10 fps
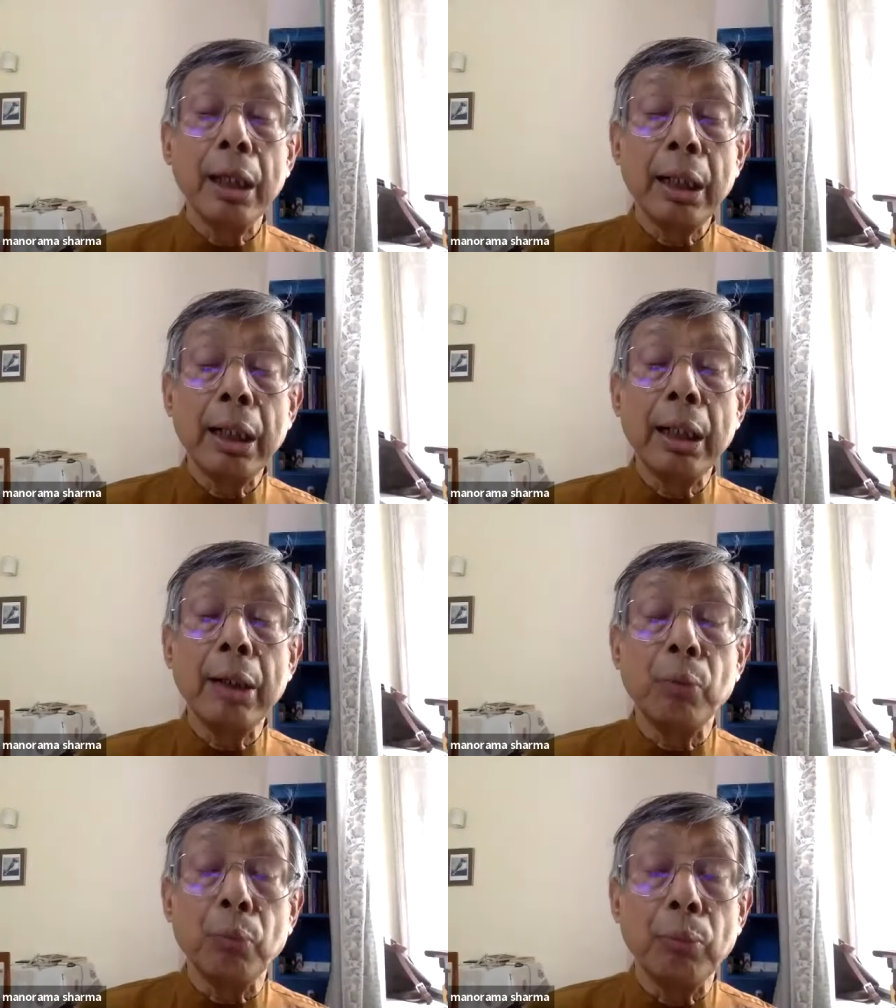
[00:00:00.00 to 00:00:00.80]
uh,
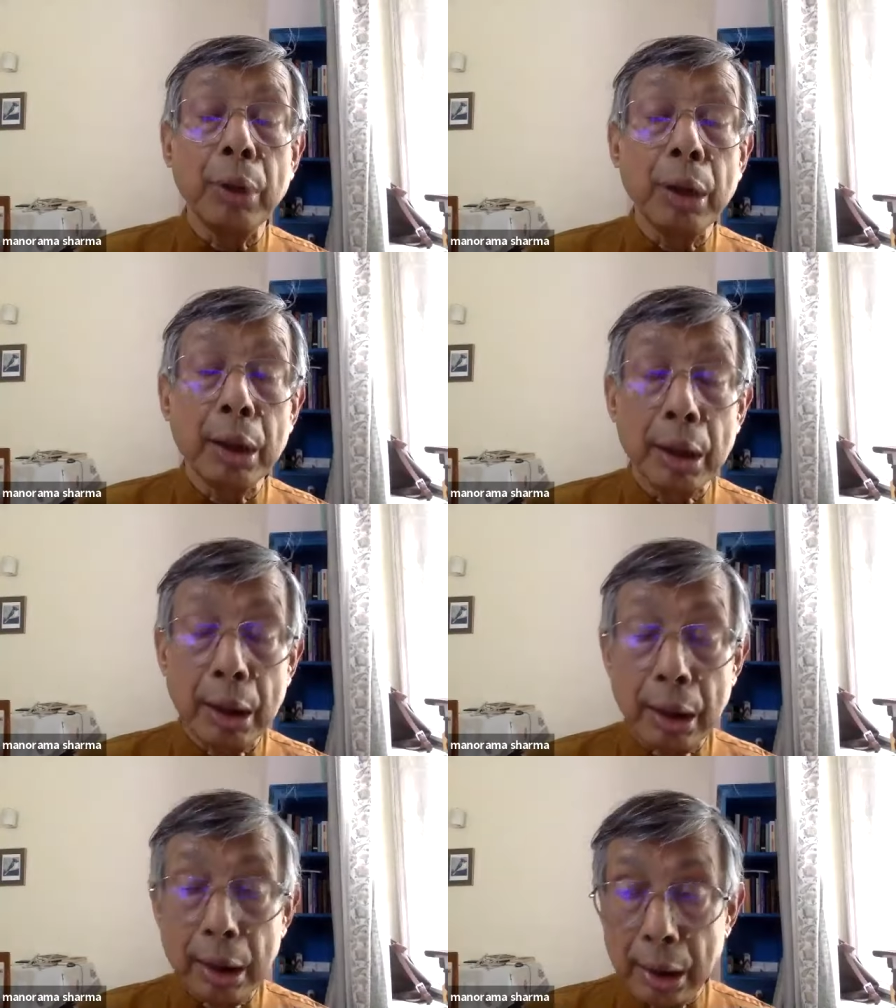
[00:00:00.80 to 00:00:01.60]

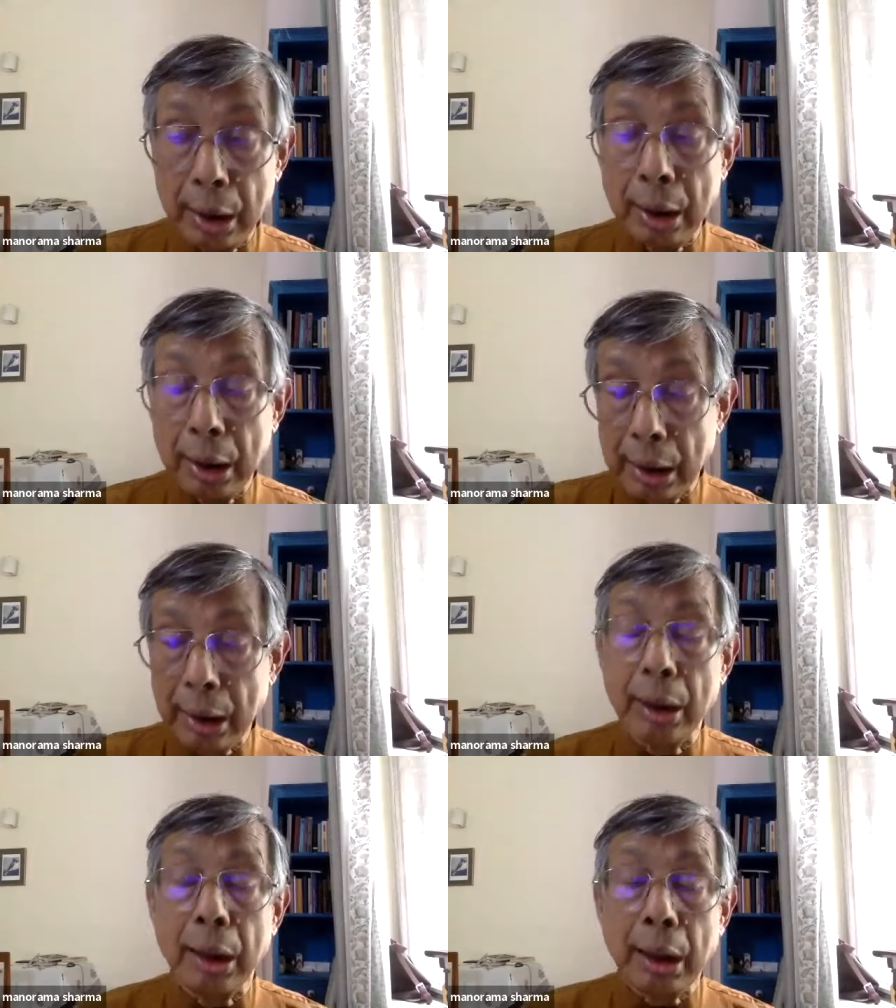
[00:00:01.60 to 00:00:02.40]
uh, uh,
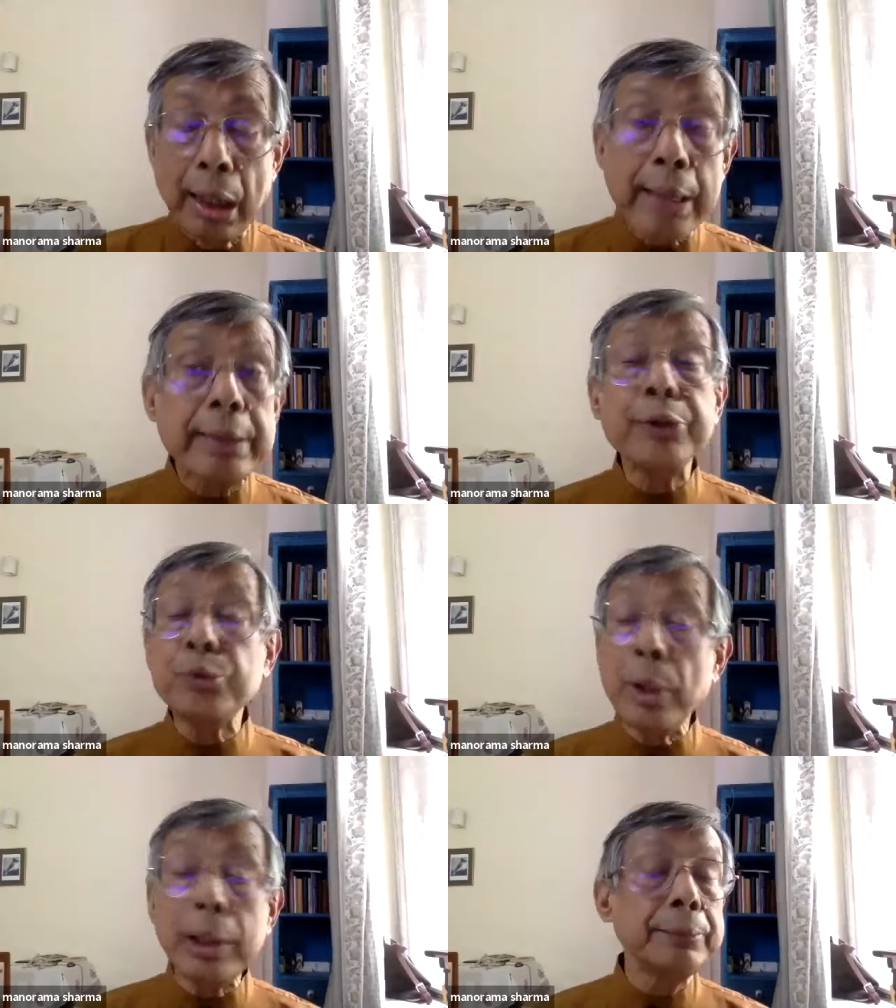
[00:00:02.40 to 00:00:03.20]

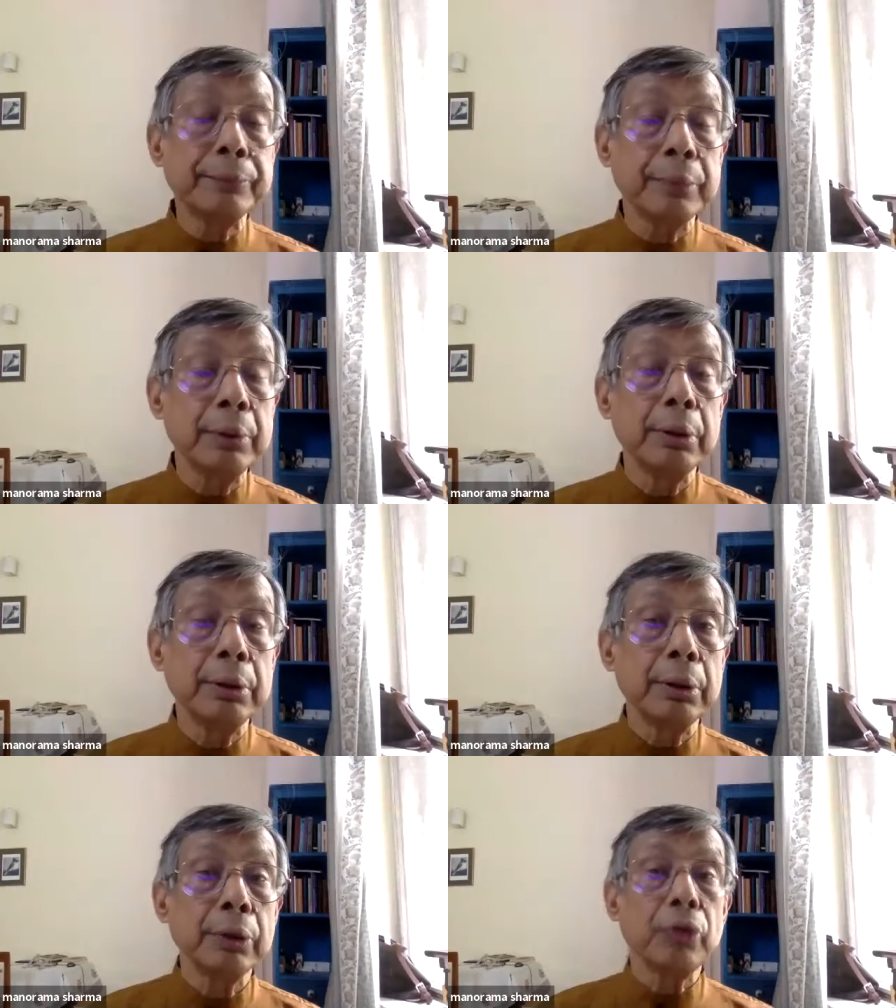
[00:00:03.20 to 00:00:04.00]
unequal
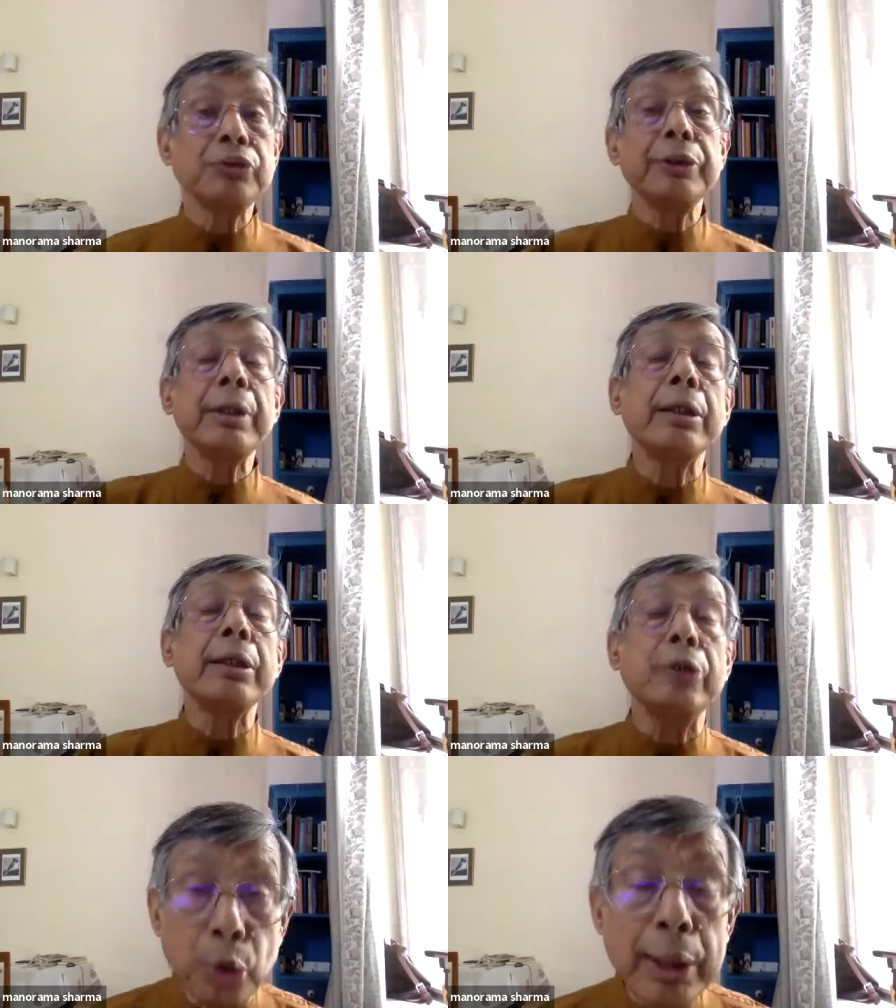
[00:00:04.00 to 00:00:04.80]

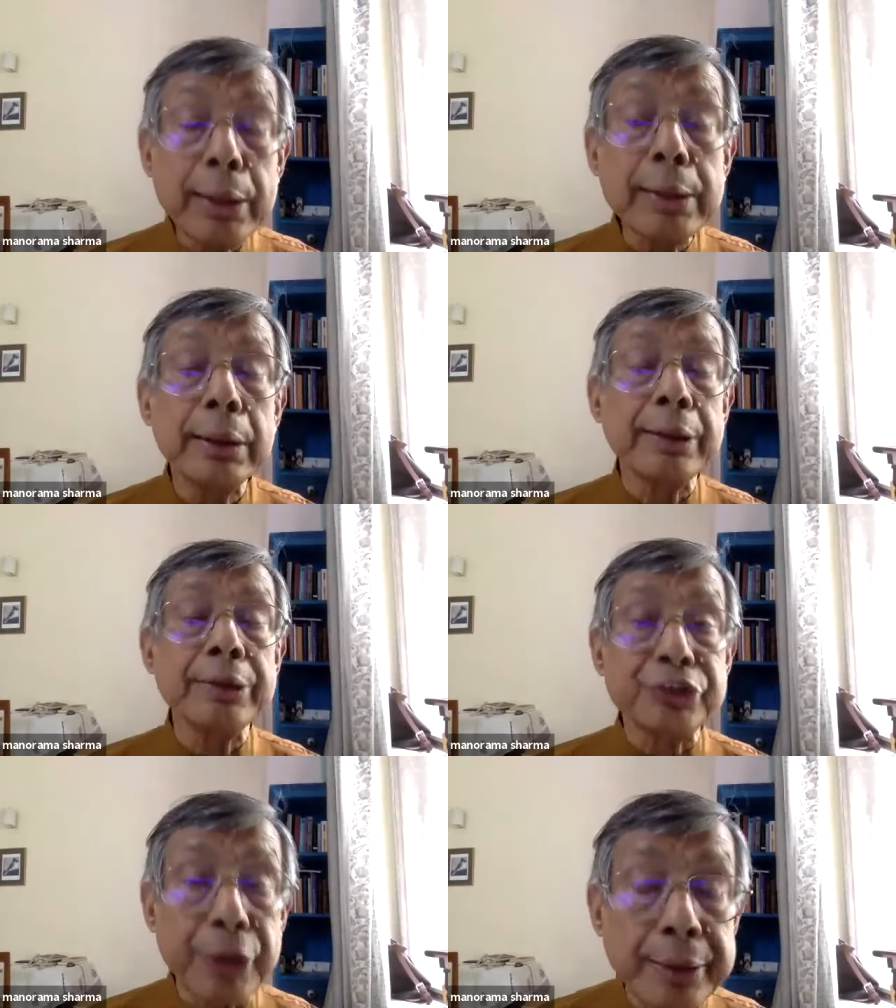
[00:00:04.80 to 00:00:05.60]
considered lower
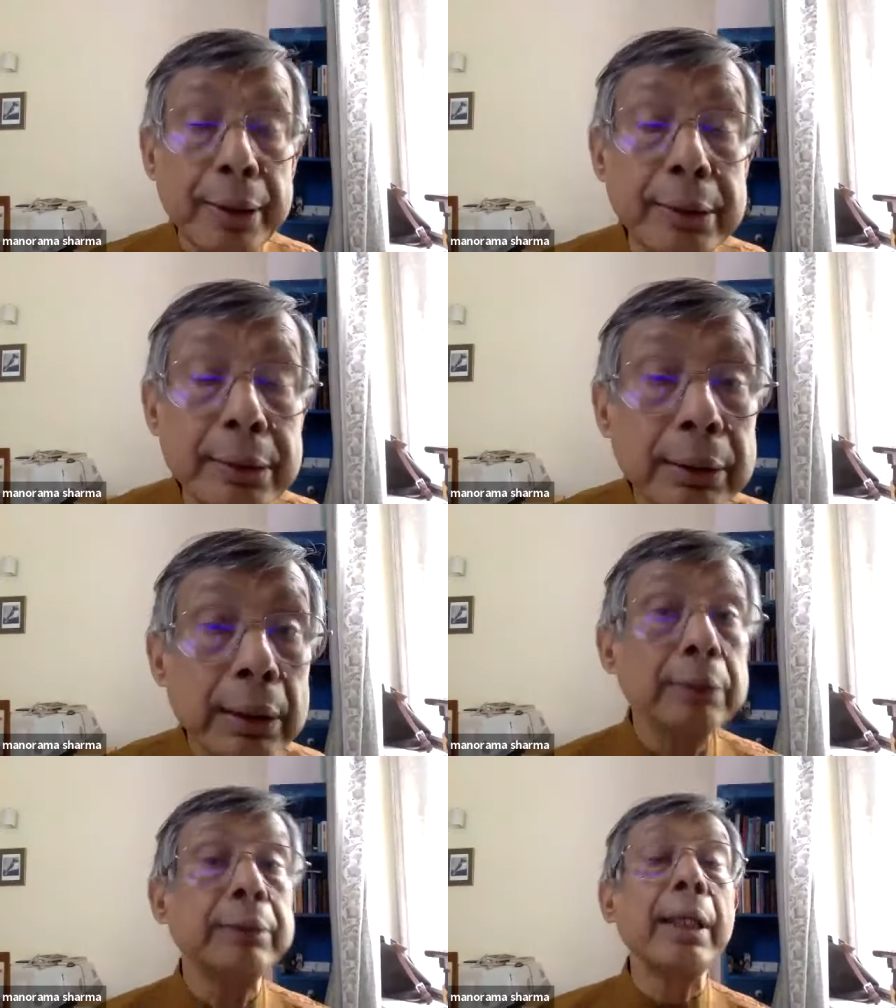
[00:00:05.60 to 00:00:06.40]
in standard,
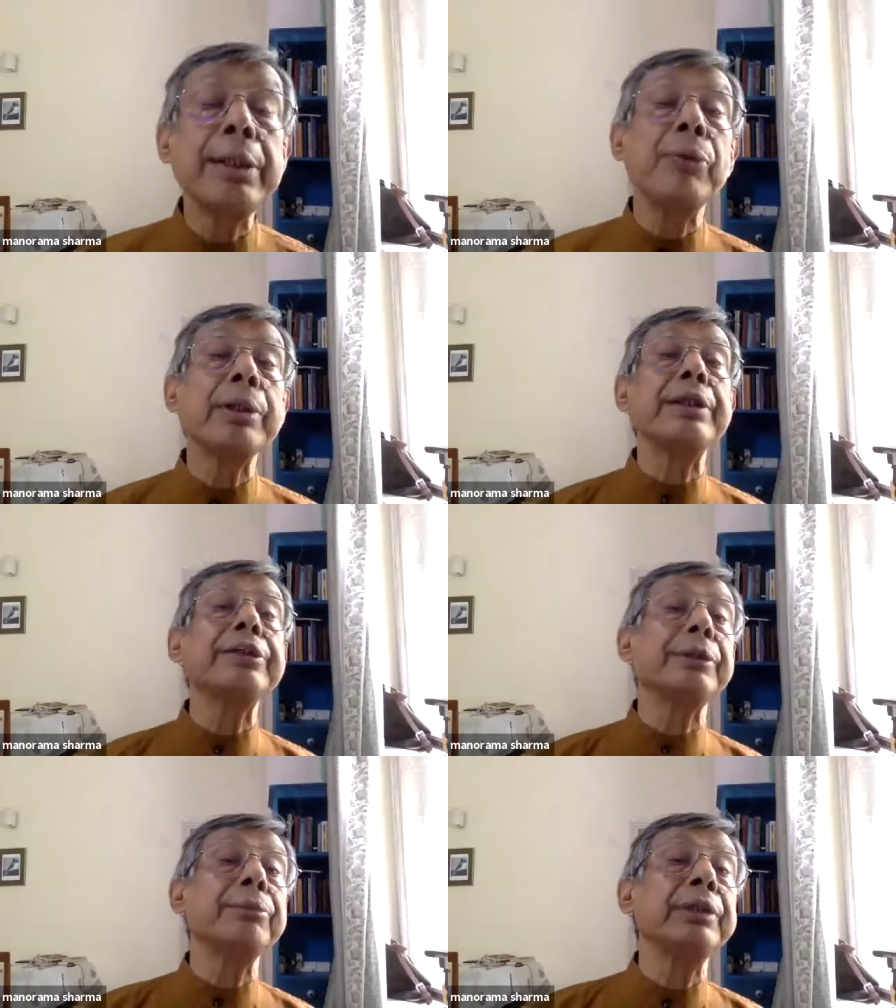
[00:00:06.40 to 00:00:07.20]
then you are
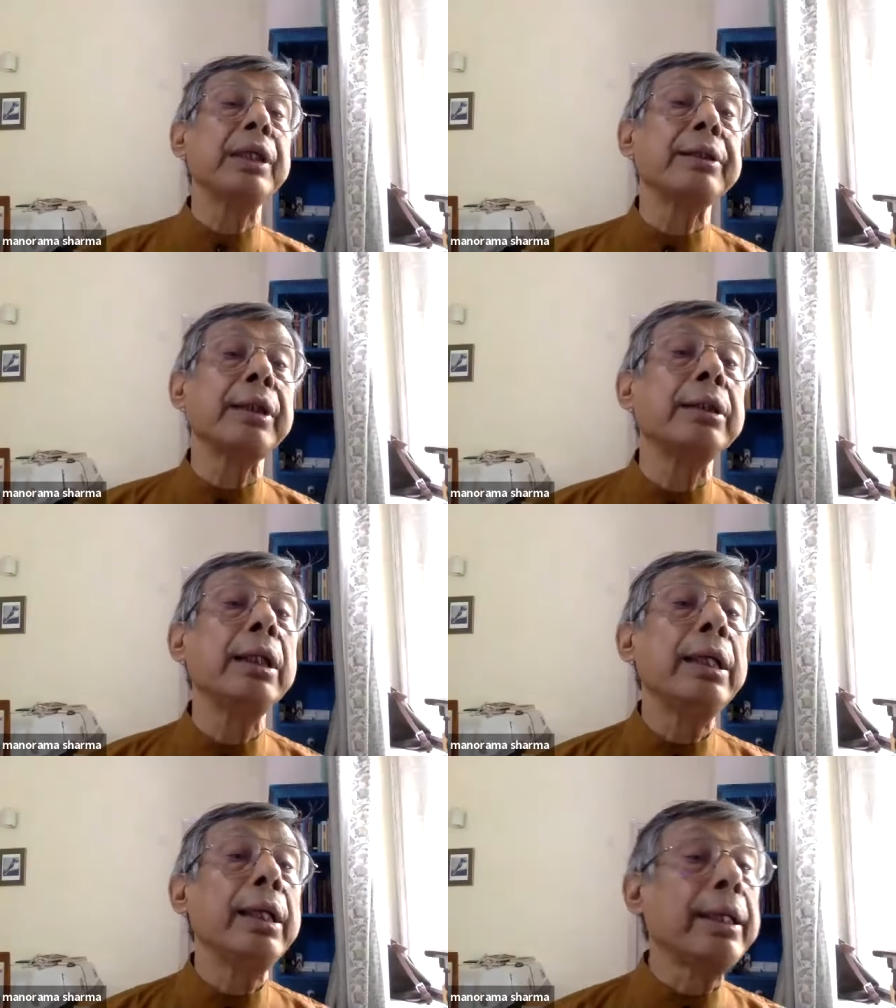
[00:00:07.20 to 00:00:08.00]
discriminated
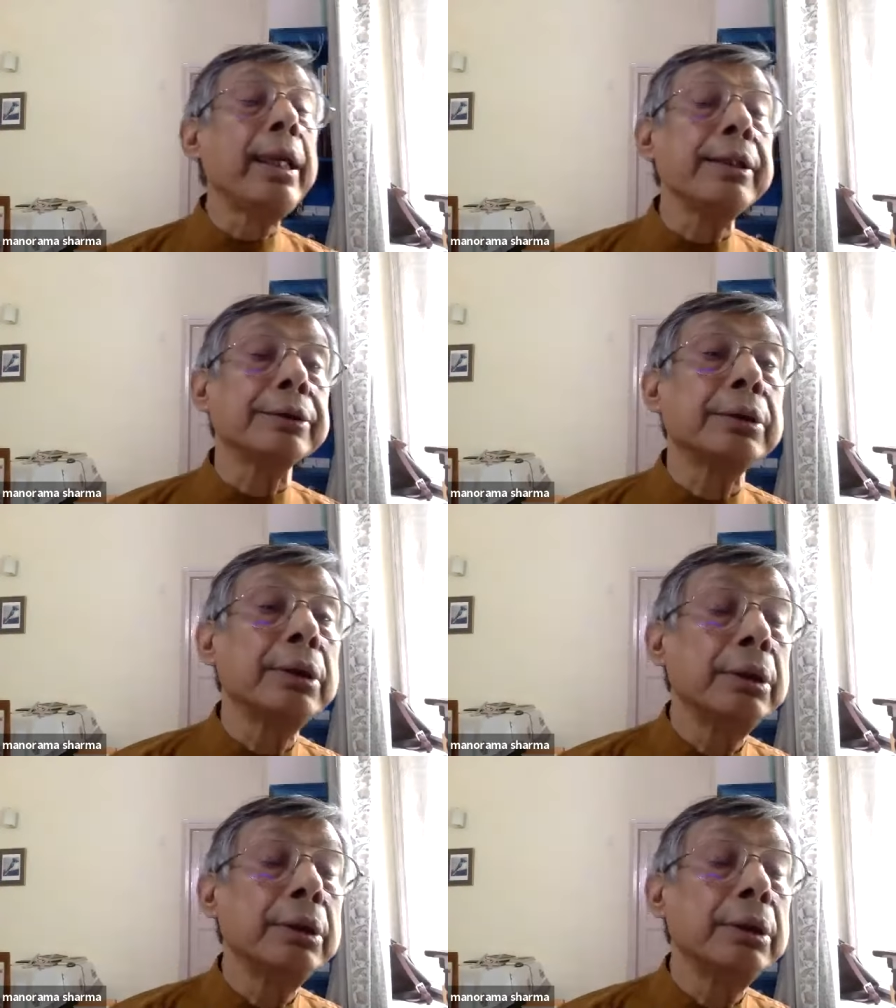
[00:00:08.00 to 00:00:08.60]
against.